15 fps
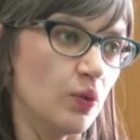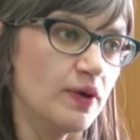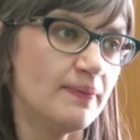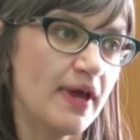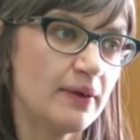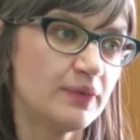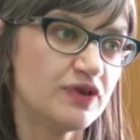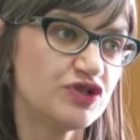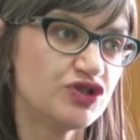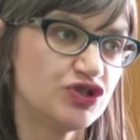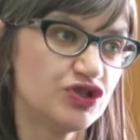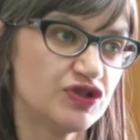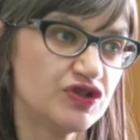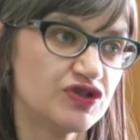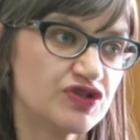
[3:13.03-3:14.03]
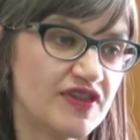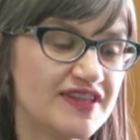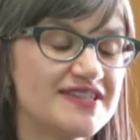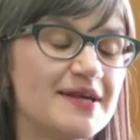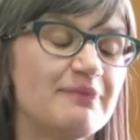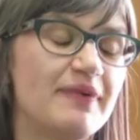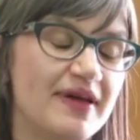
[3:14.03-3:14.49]
met with the students.
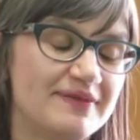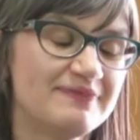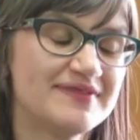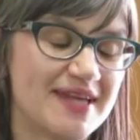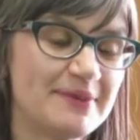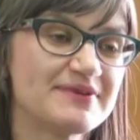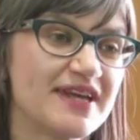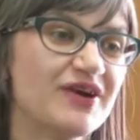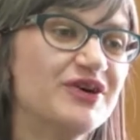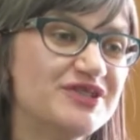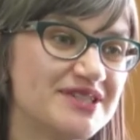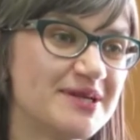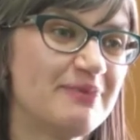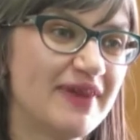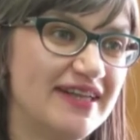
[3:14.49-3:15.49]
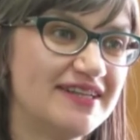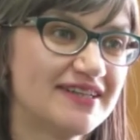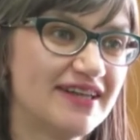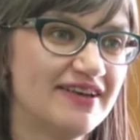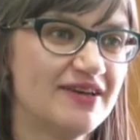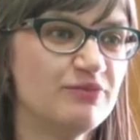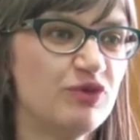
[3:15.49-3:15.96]
Cyberpsychology is a
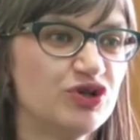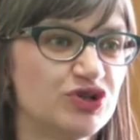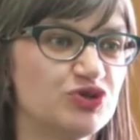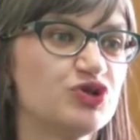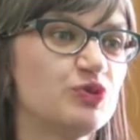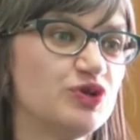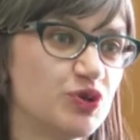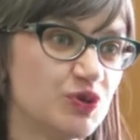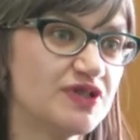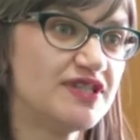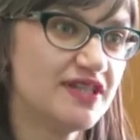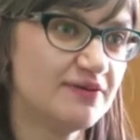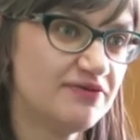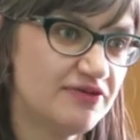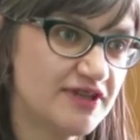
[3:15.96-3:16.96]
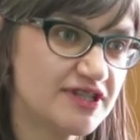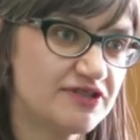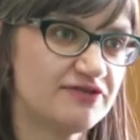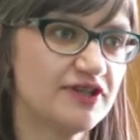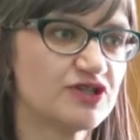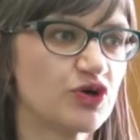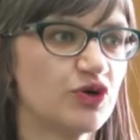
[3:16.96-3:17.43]
blended learning module, so we don't see them face to
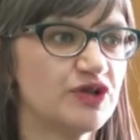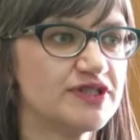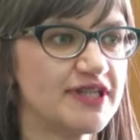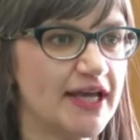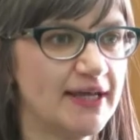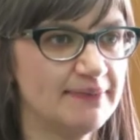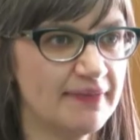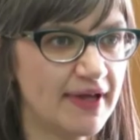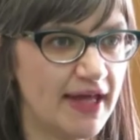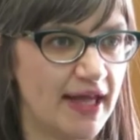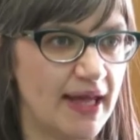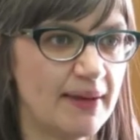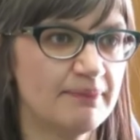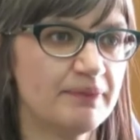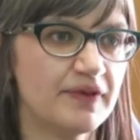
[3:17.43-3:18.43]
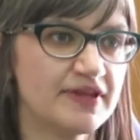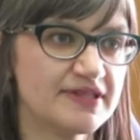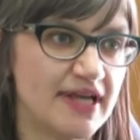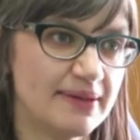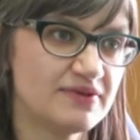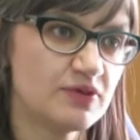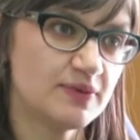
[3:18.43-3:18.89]
face all the time. But the
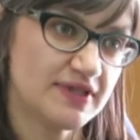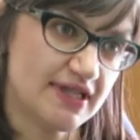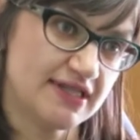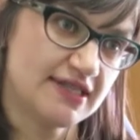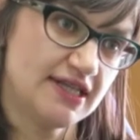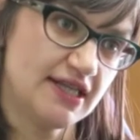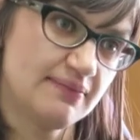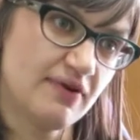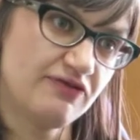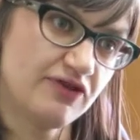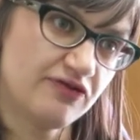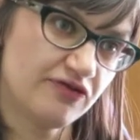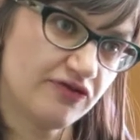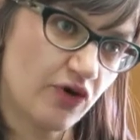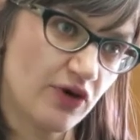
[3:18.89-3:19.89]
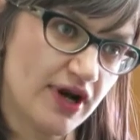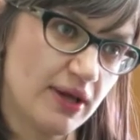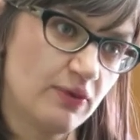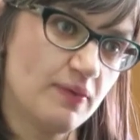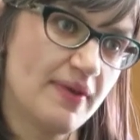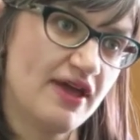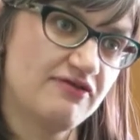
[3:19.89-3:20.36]
times that we did see them, every
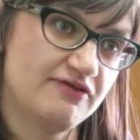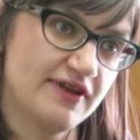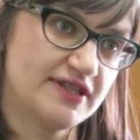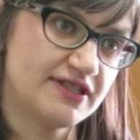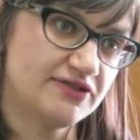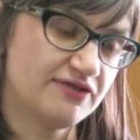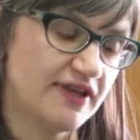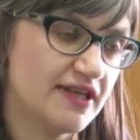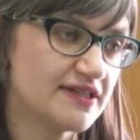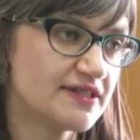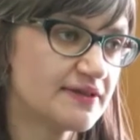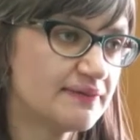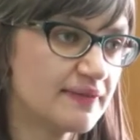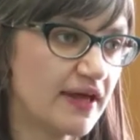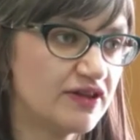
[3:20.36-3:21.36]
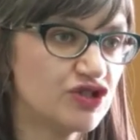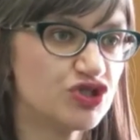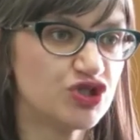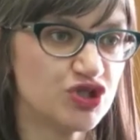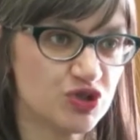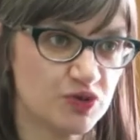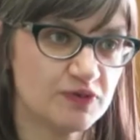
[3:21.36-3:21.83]
fortnight we met face to face, and the
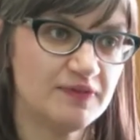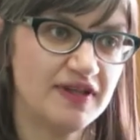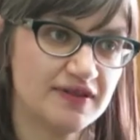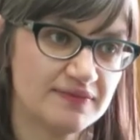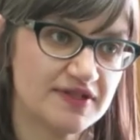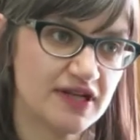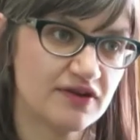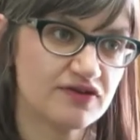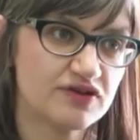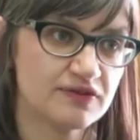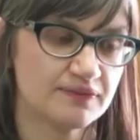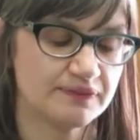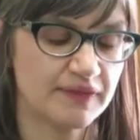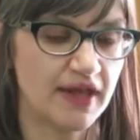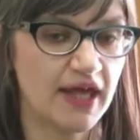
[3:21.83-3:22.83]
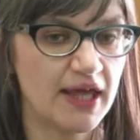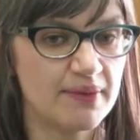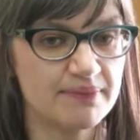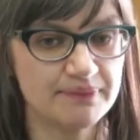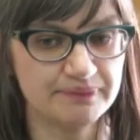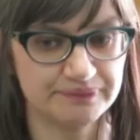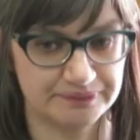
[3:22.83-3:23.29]
students would meet themselves
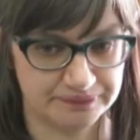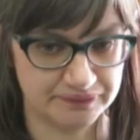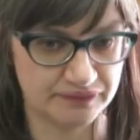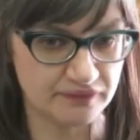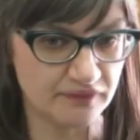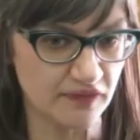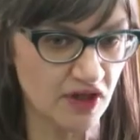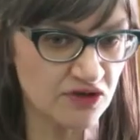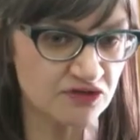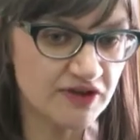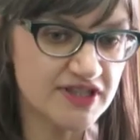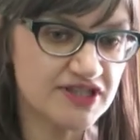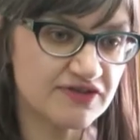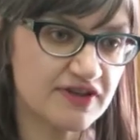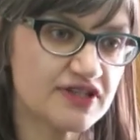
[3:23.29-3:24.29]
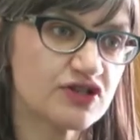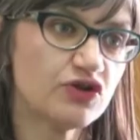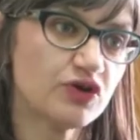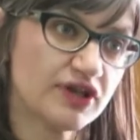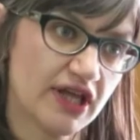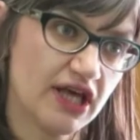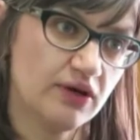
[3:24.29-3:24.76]
face to face and
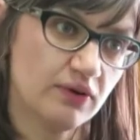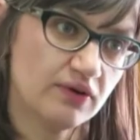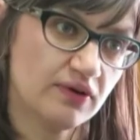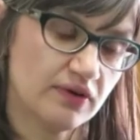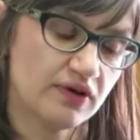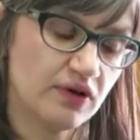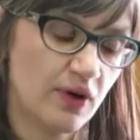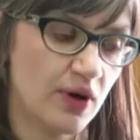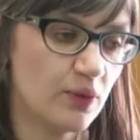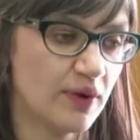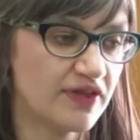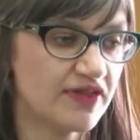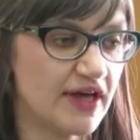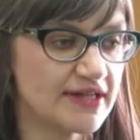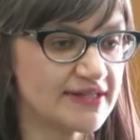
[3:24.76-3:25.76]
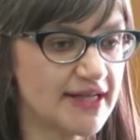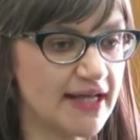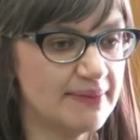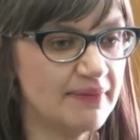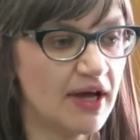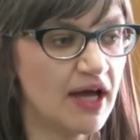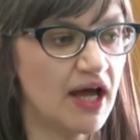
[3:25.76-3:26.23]
online. With that
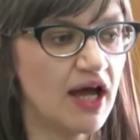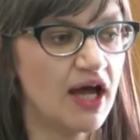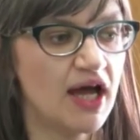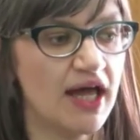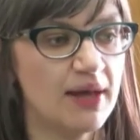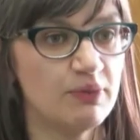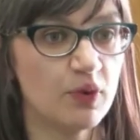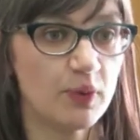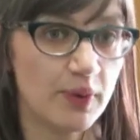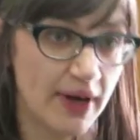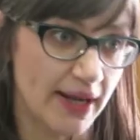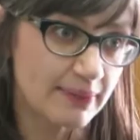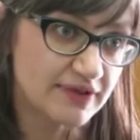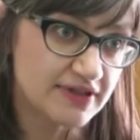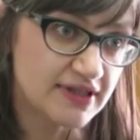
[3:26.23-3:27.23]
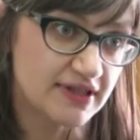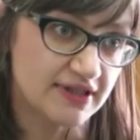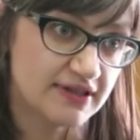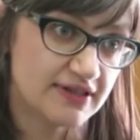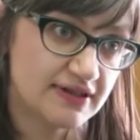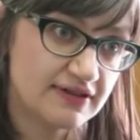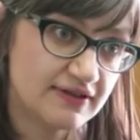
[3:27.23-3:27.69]
time, we were able
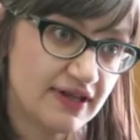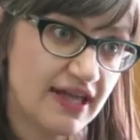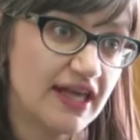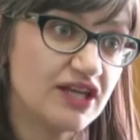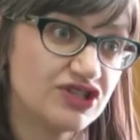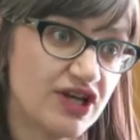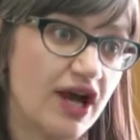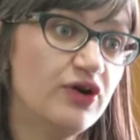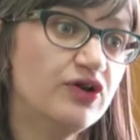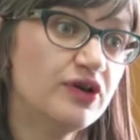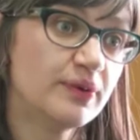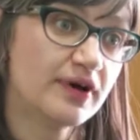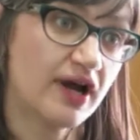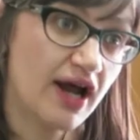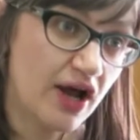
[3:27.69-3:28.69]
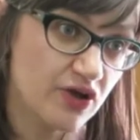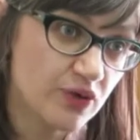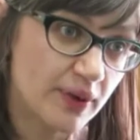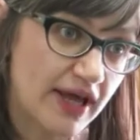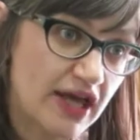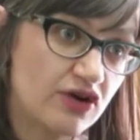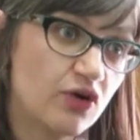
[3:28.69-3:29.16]
to gauge how they
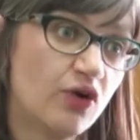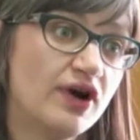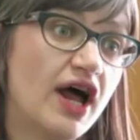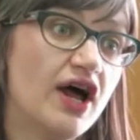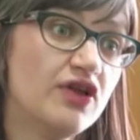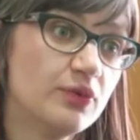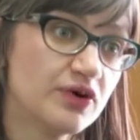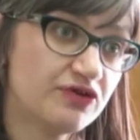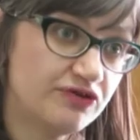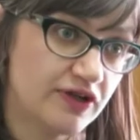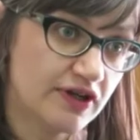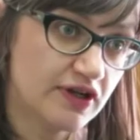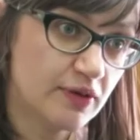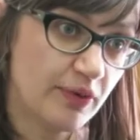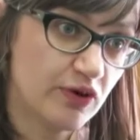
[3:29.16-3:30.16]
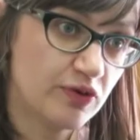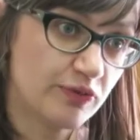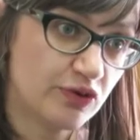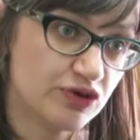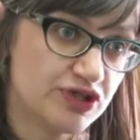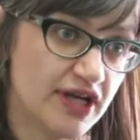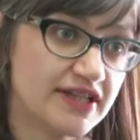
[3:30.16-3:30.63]
were getting on, how they were feeling about the
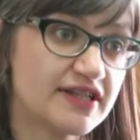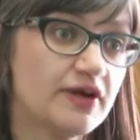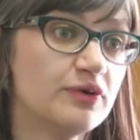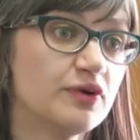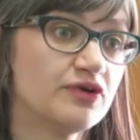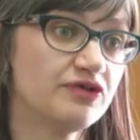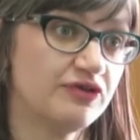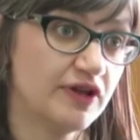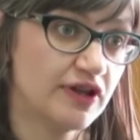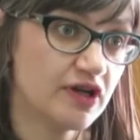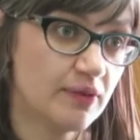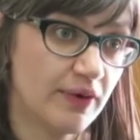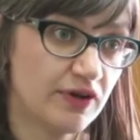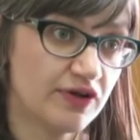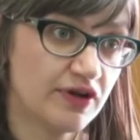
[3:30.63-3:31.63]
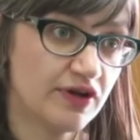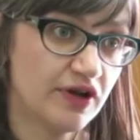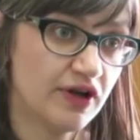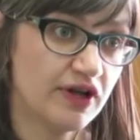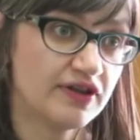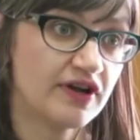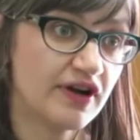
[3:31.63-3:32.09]
project, how they were feeling about
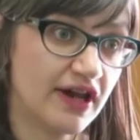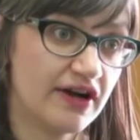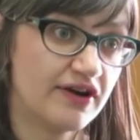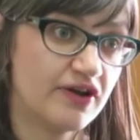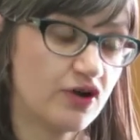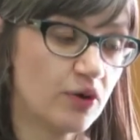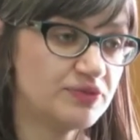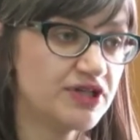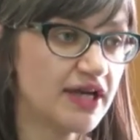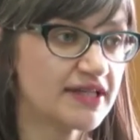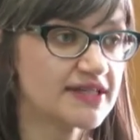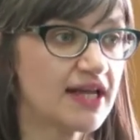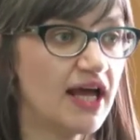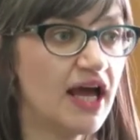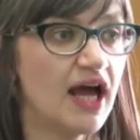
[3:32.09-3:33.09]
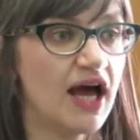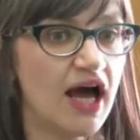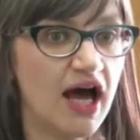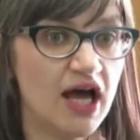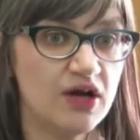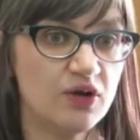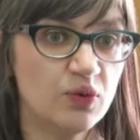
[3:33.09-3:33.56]
their learning objects,
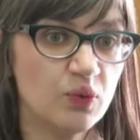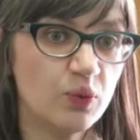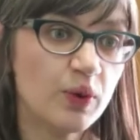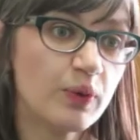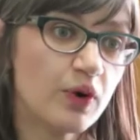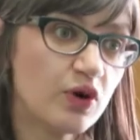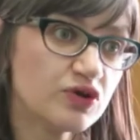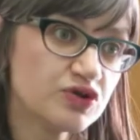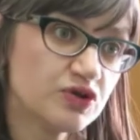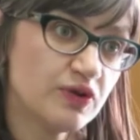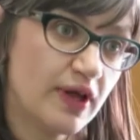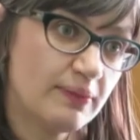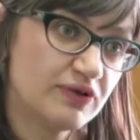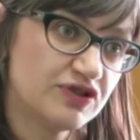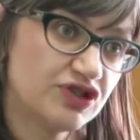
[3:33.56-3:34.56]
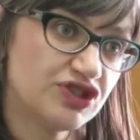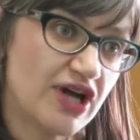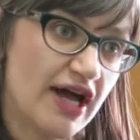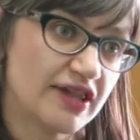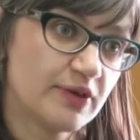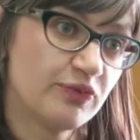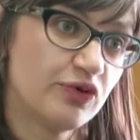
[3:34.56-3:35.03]
and we were also able to
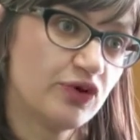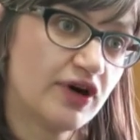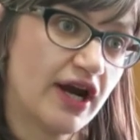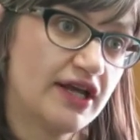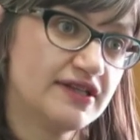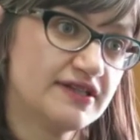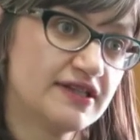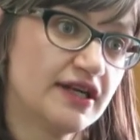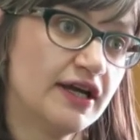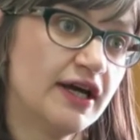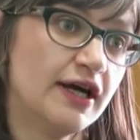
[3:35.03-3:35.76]
track their progress